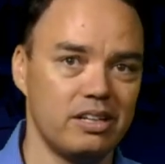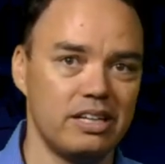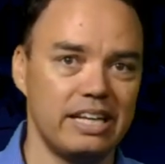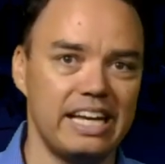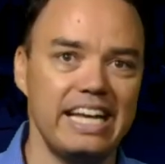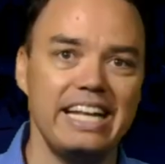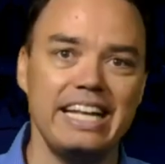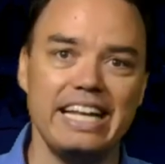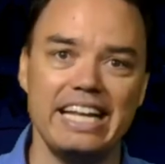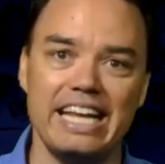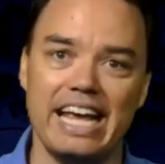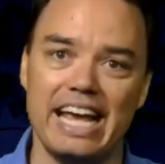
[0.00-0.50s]

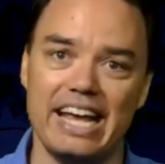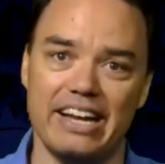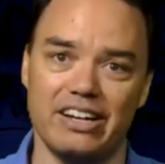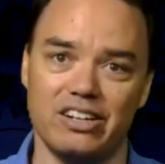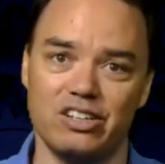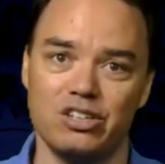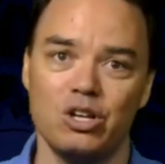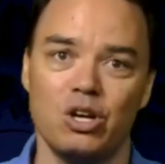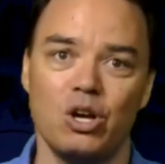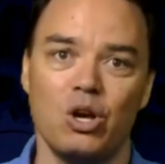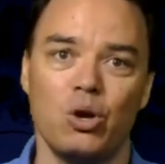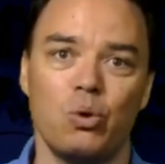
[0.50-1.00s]
In the
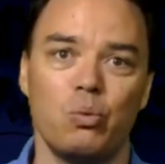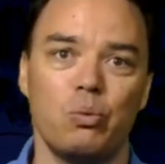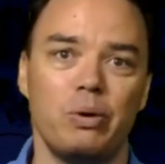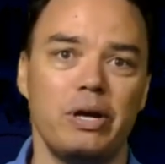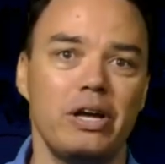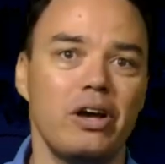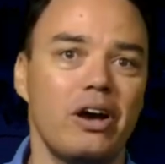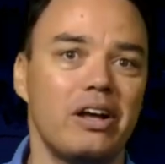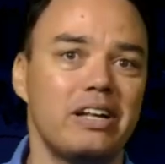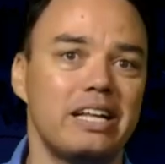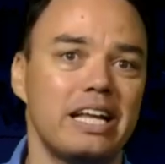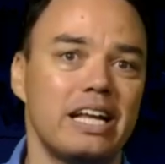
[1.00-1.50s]
end,
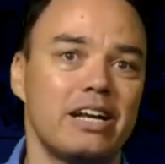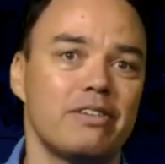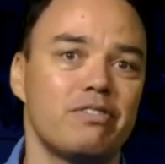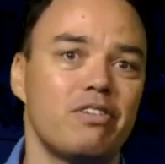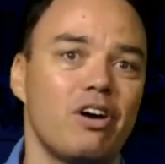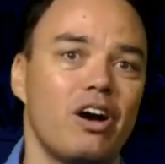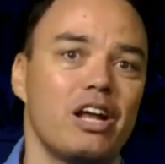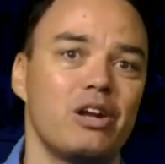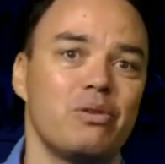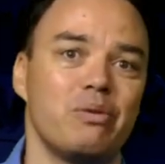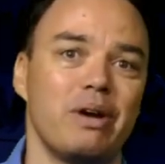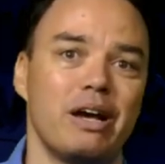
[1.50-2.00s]
we
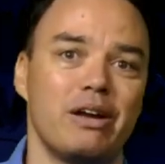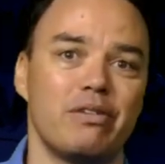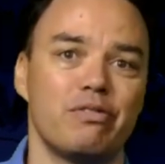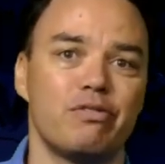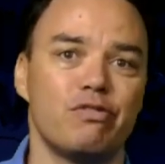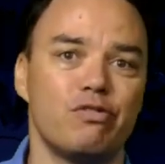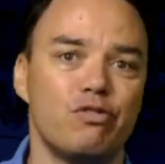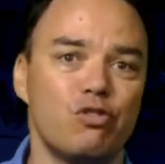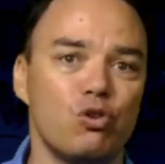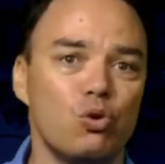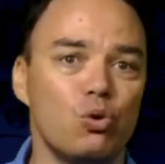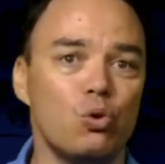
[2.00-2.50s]
identified around
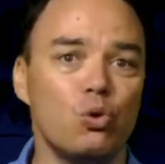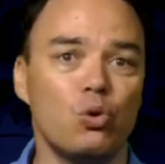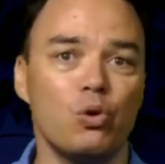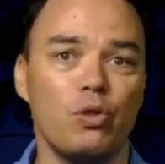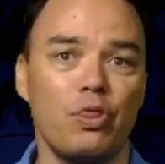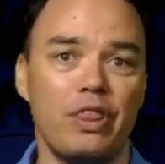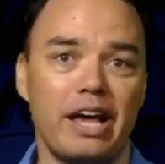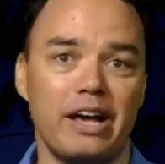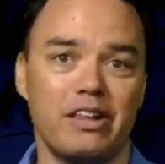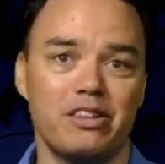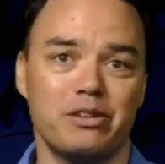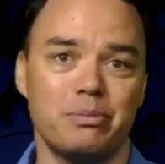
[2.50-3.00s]

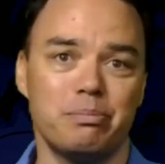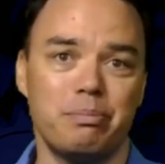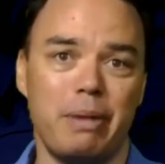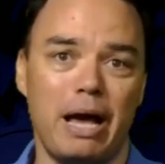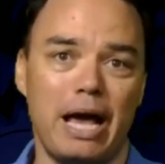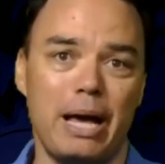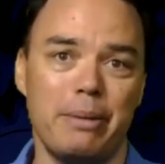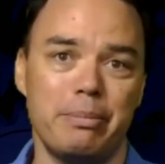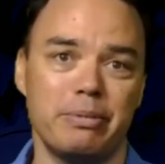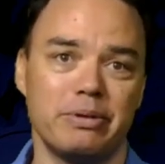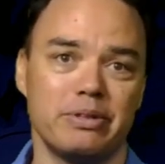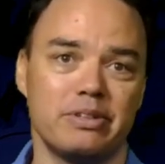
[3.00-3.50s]
4,000
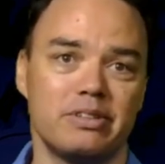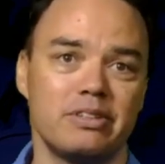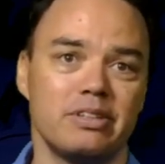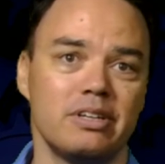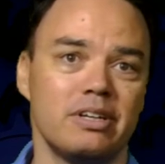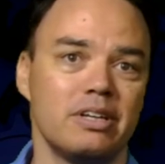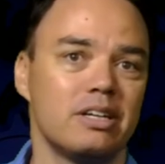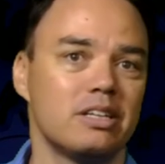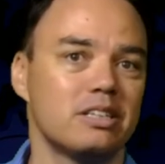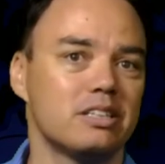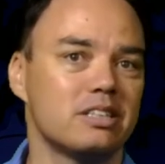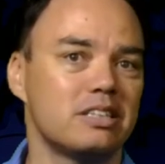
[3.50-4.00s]
papers
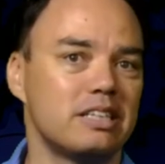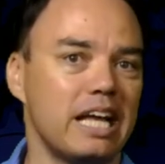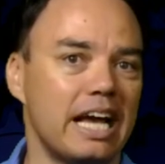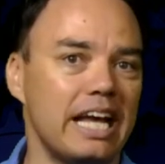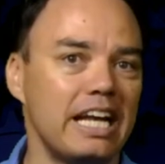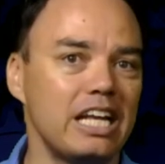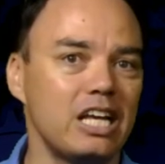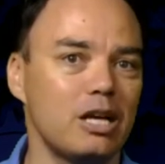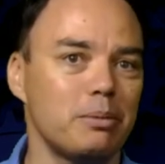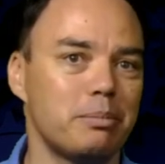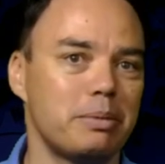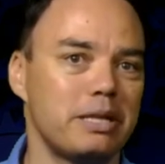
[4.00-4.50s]

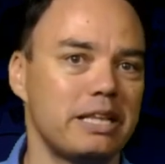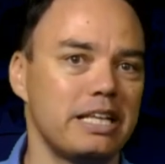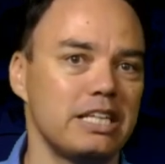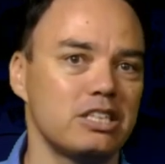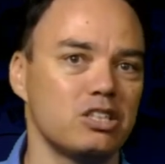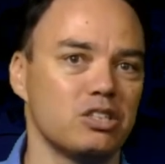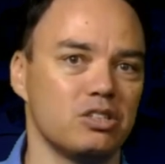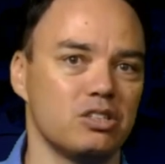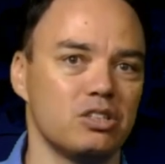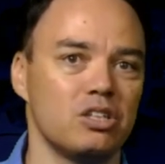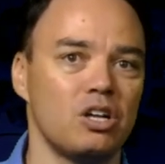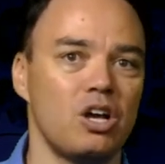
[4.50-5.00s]
stating a
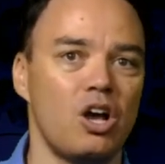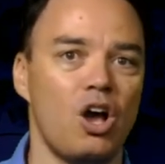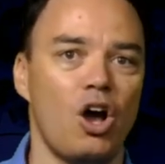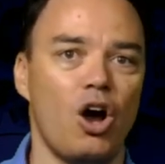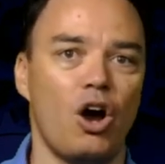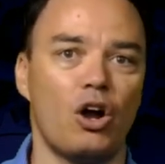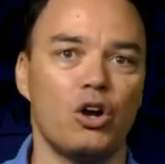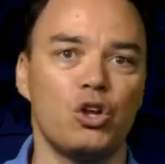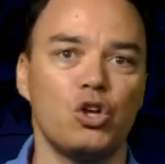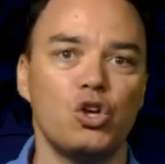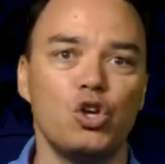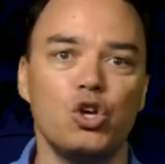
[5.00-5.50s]
position
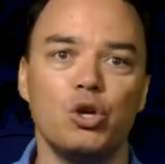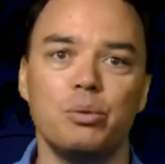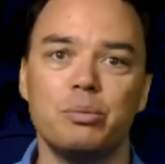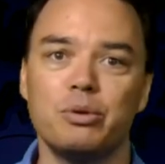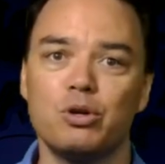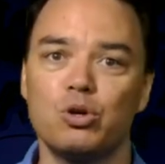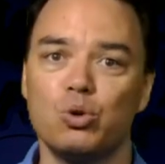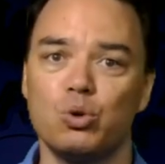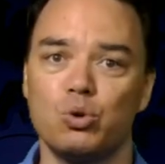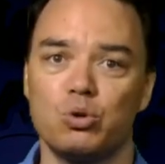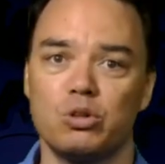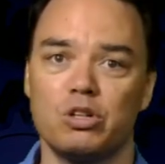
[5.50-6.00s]
on
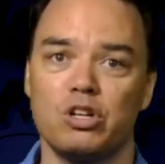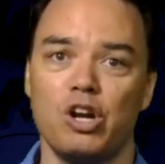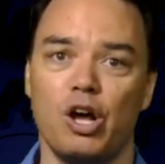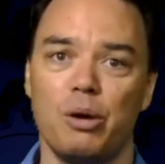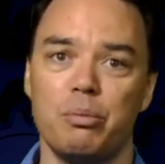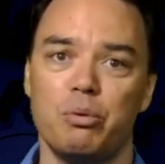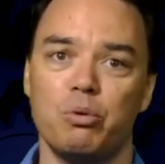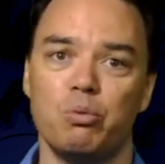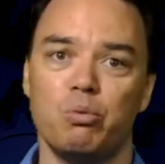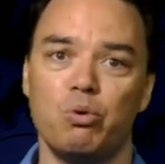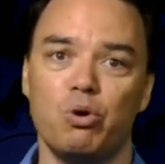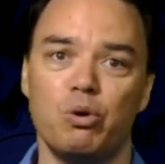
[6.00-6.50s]
human-caused
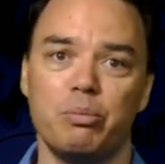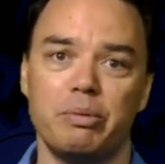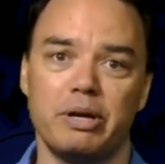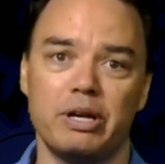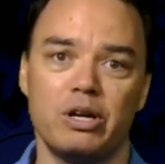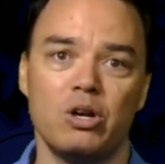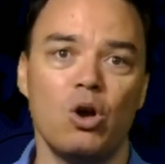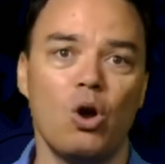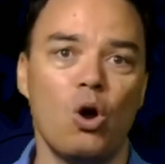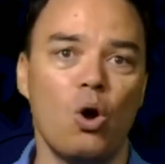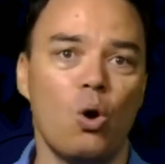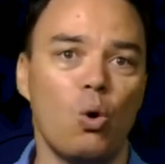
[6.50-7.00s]
global
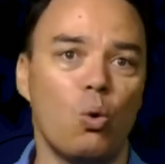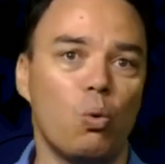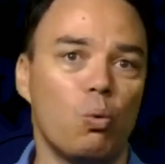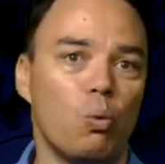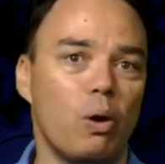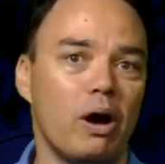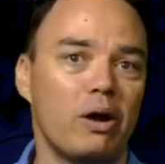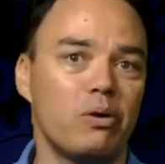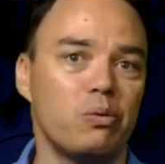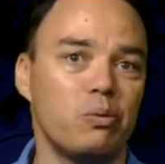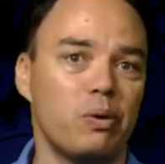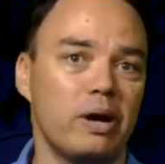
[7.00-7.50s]
warming
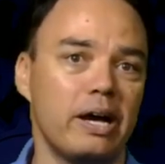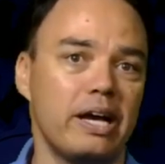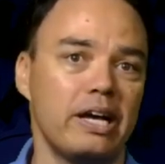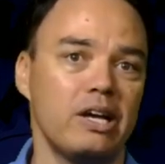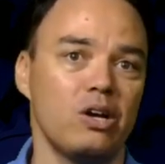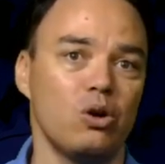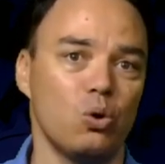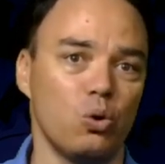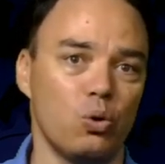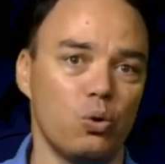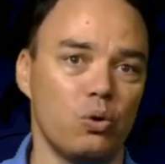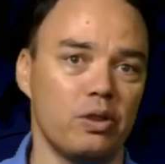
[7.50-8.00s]
one way
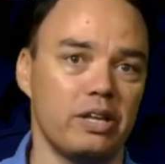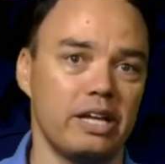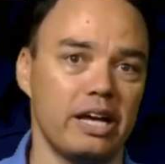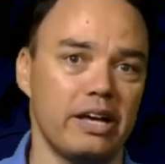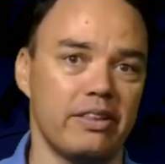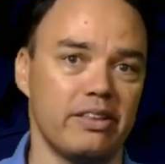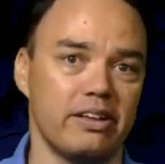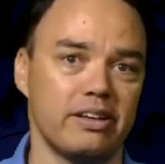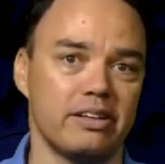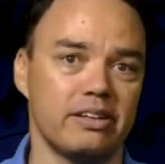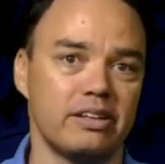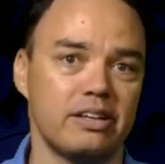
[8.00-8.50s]
or the
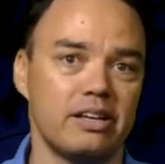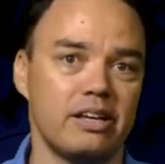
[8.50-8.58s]
other.